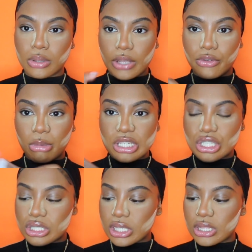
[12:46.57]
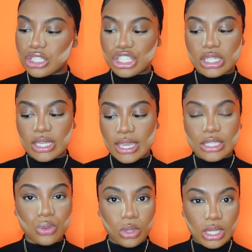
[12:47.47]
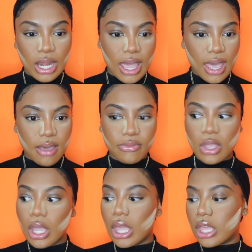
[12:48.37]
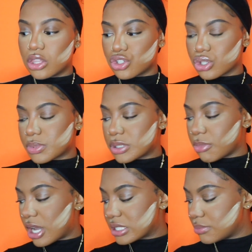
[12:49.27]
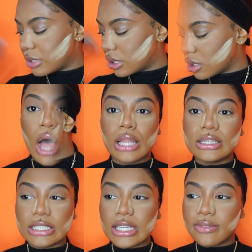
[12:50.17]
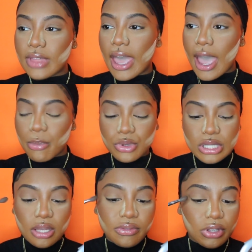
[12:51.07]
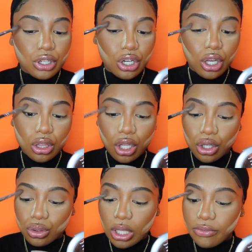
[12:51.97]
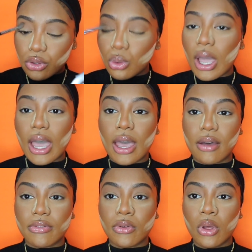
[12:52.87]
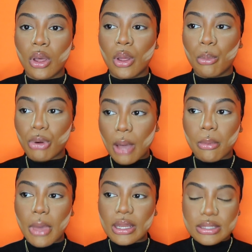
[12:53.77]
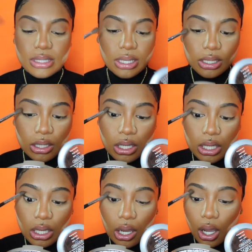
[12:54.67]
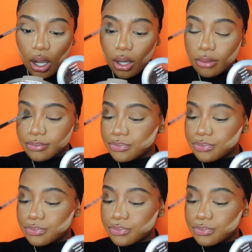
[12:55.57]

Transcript: information to the GEX one that I have in the description box below. Leave that apple cider vinegar alone if you have problematic skin. I